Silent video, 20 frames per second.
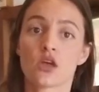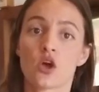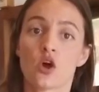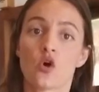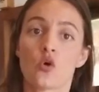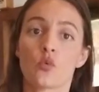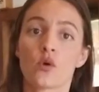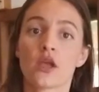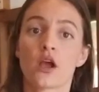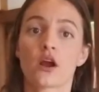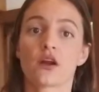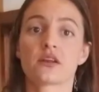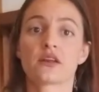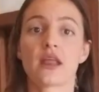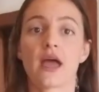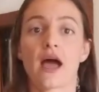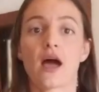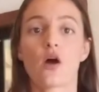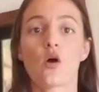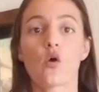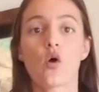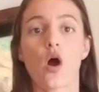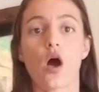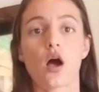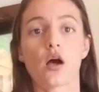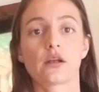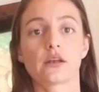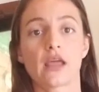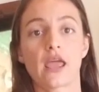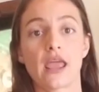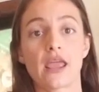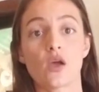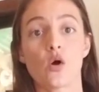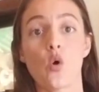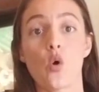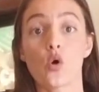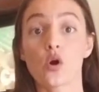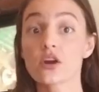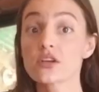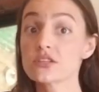we are now on a
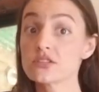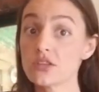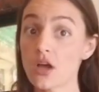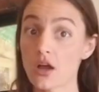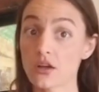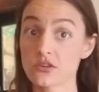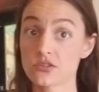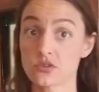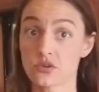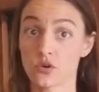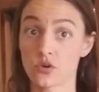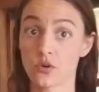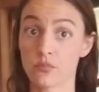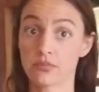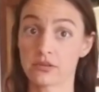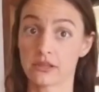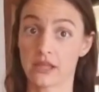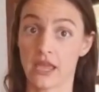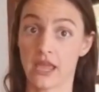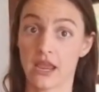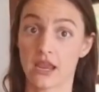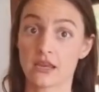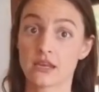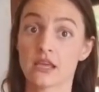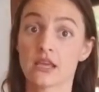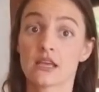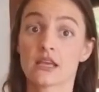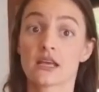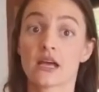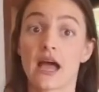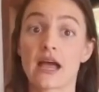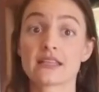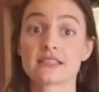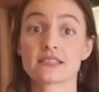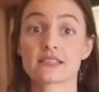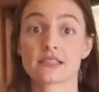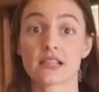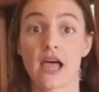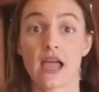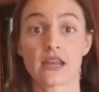horizontal plane and
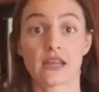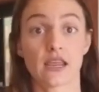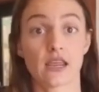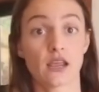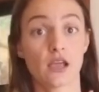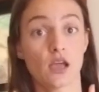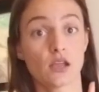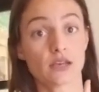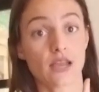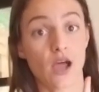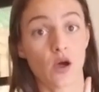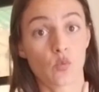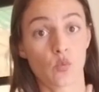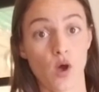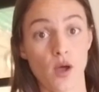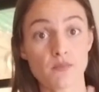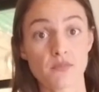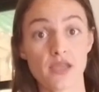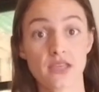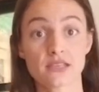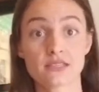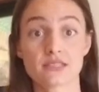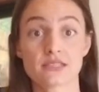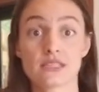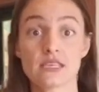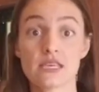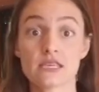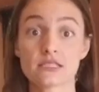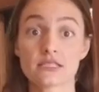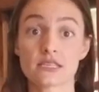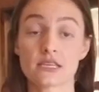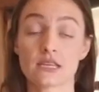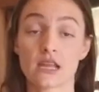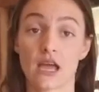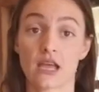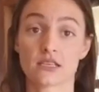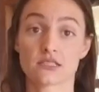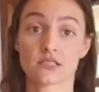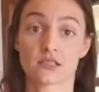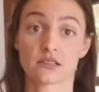sliding. Now what makes this in
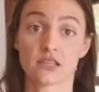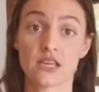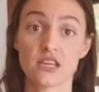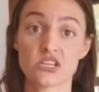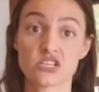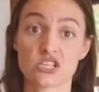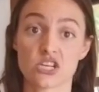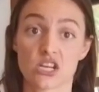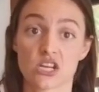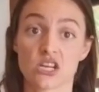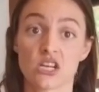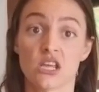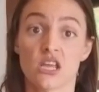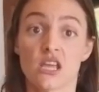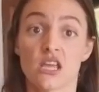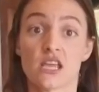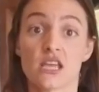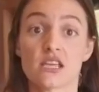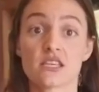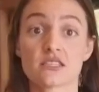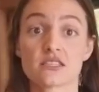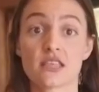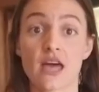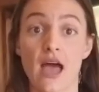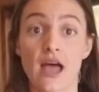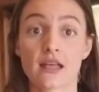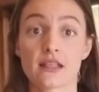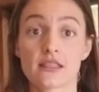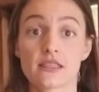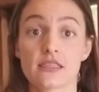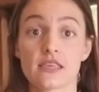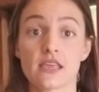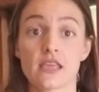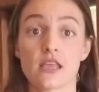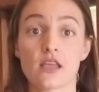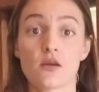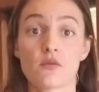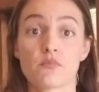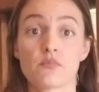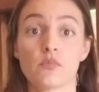isolation is that the
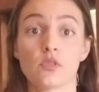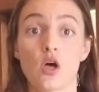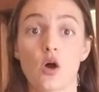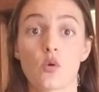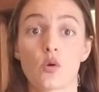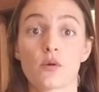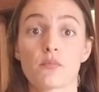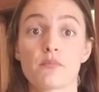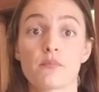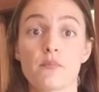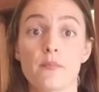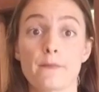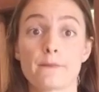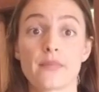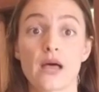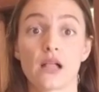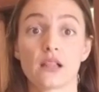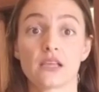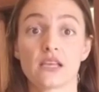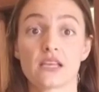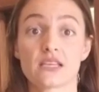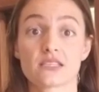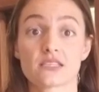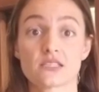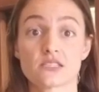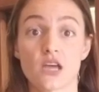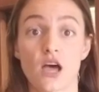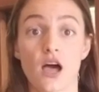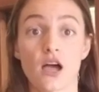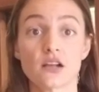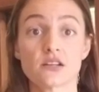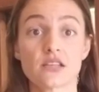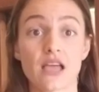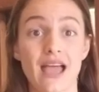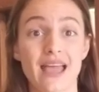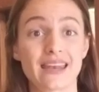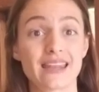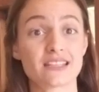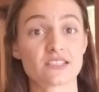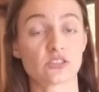lower belly is tucked
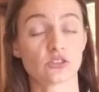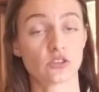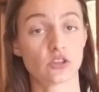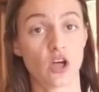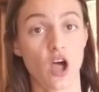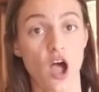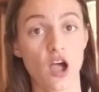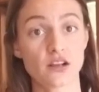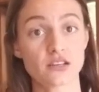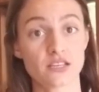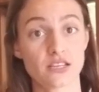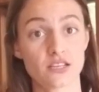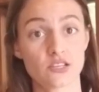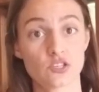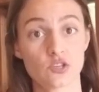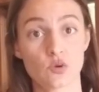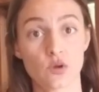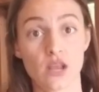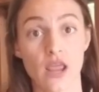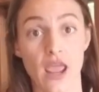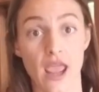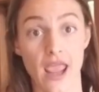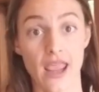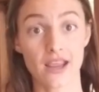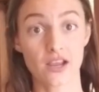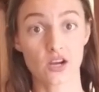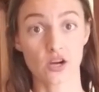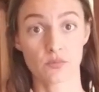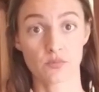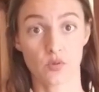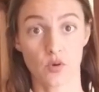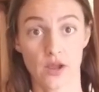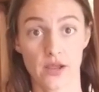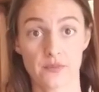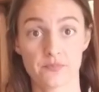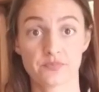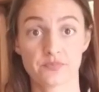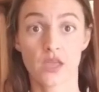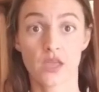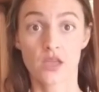and it's locked into an anchor point.
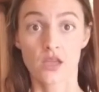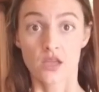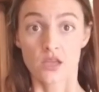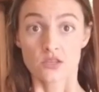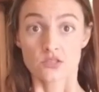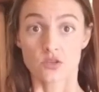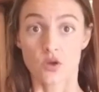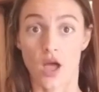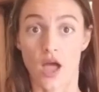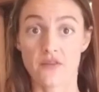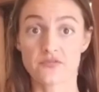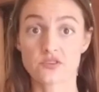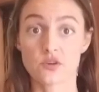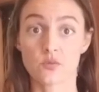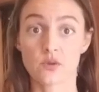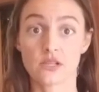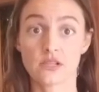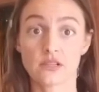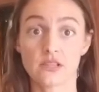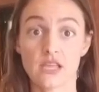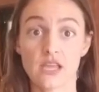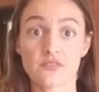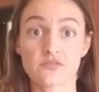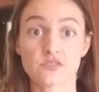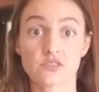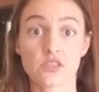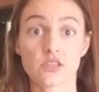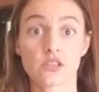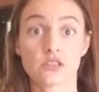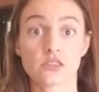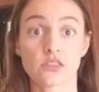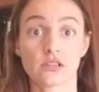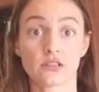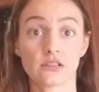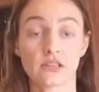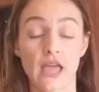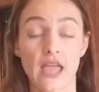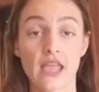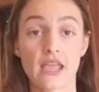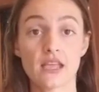So after we lift, the
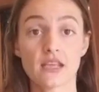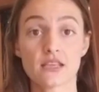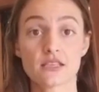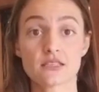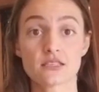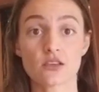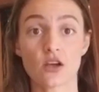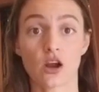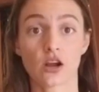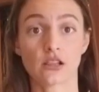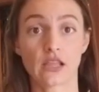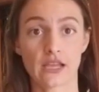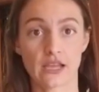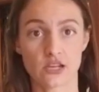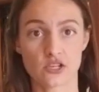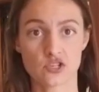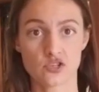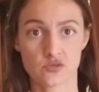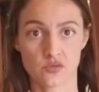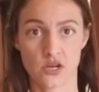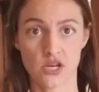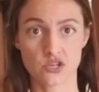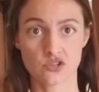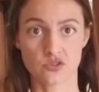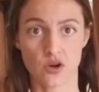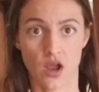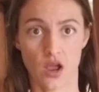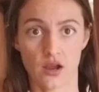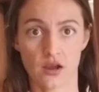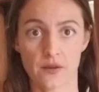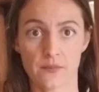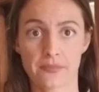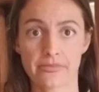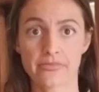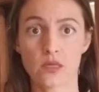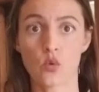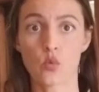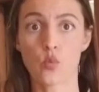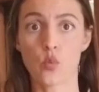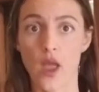legs are like a tree trunk. The
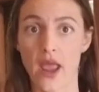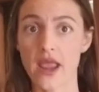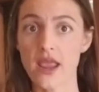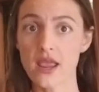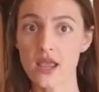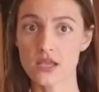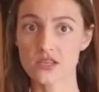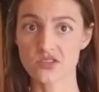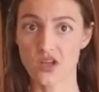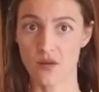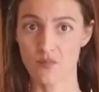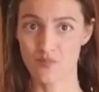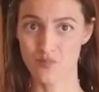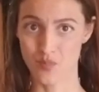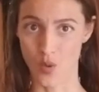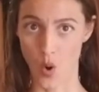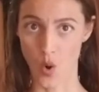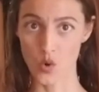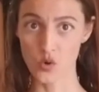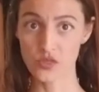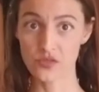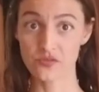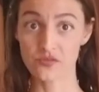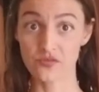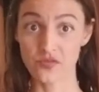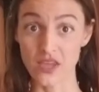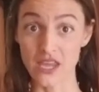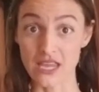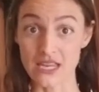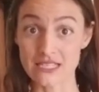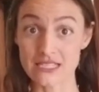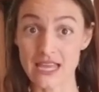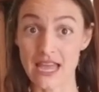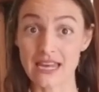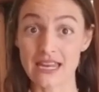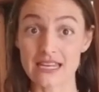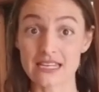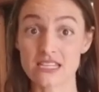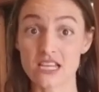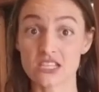weight is on both feet and
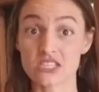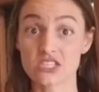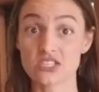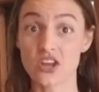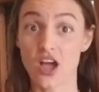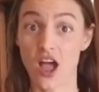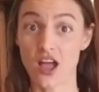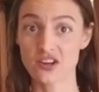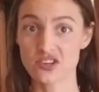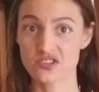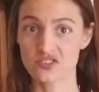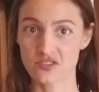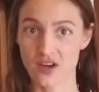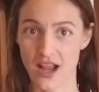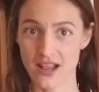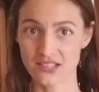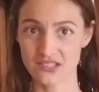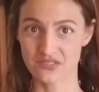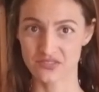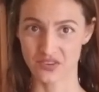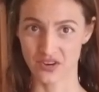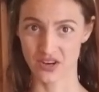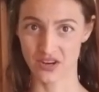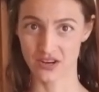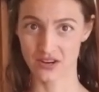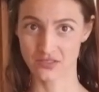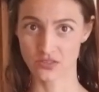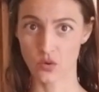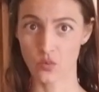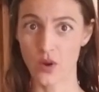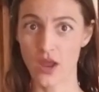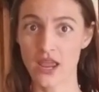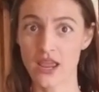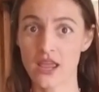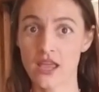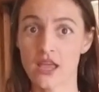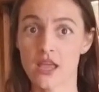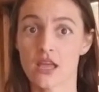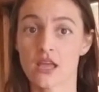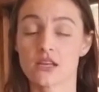it does not transfer. The
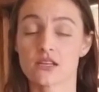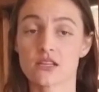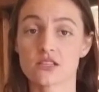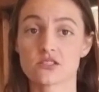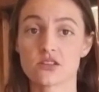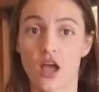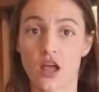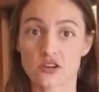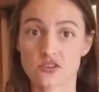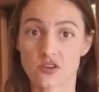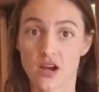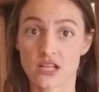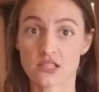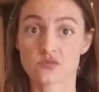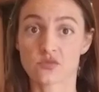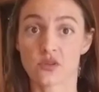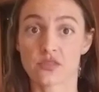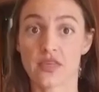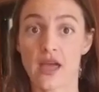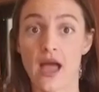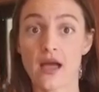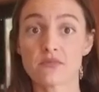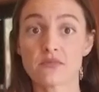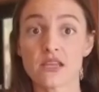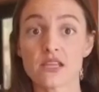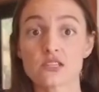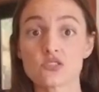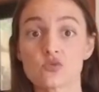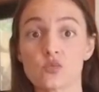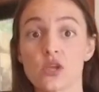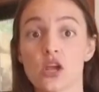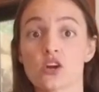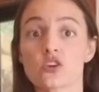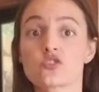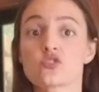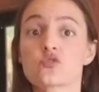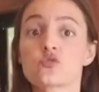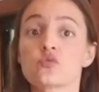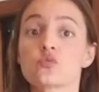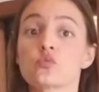weight does not transfer. That means we are
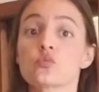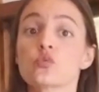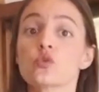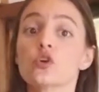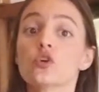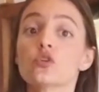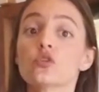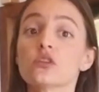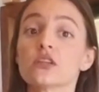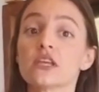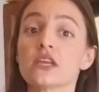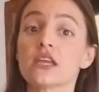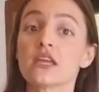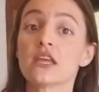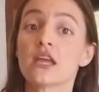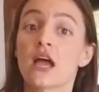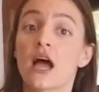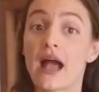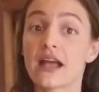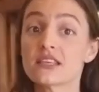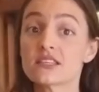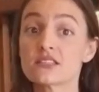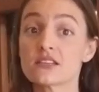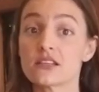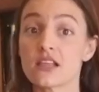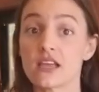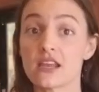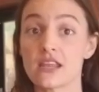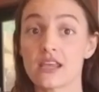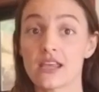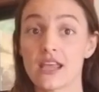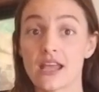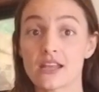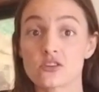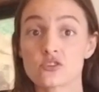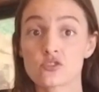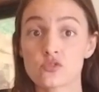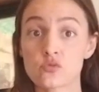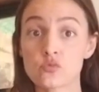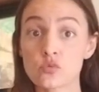truly isolating
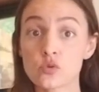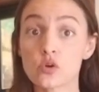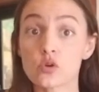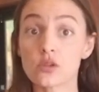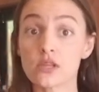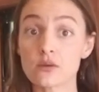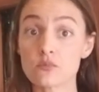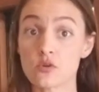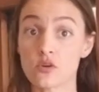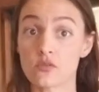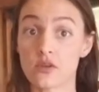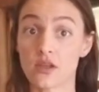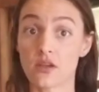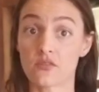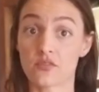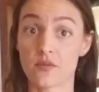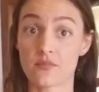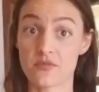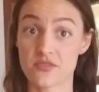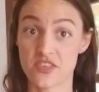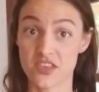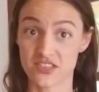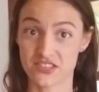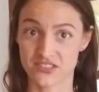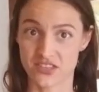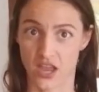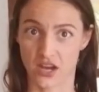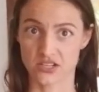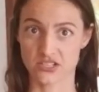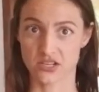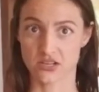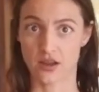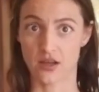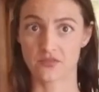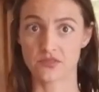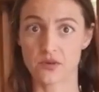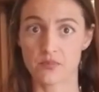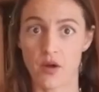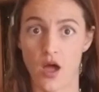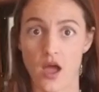and truly moving from this
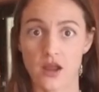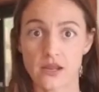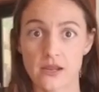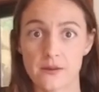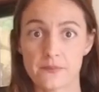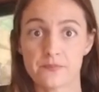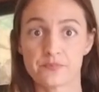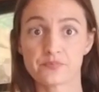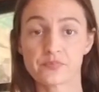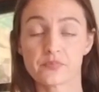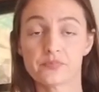section of the body.